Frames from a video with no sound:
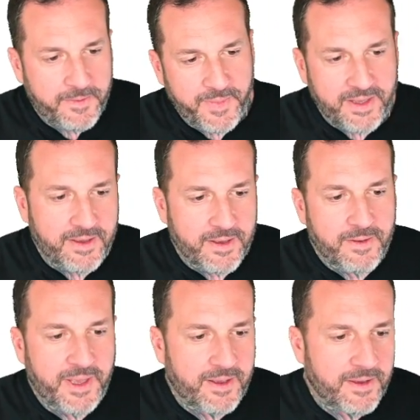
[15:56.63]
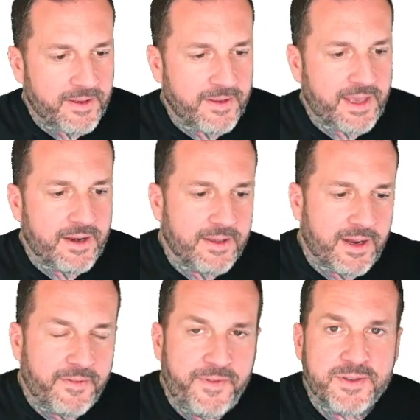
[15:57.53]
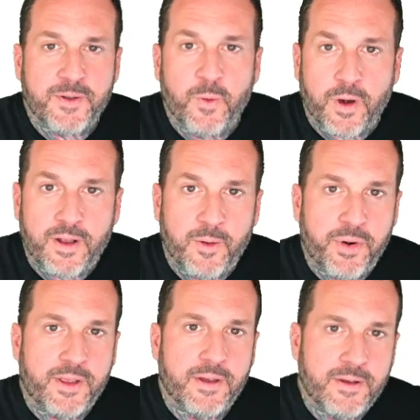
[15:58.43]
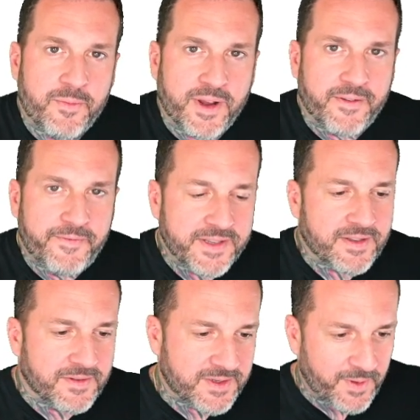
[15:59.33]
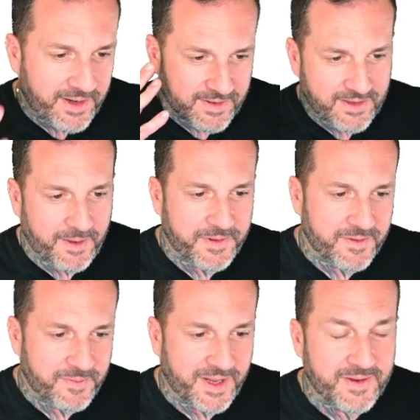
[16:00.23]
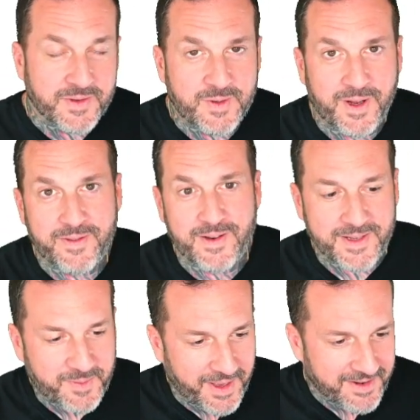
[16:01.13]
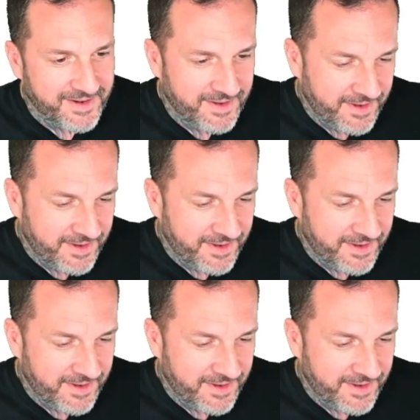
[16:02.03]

make, make get a get a physical workout, break a break a physical sweat on top of the mental sweat that I spent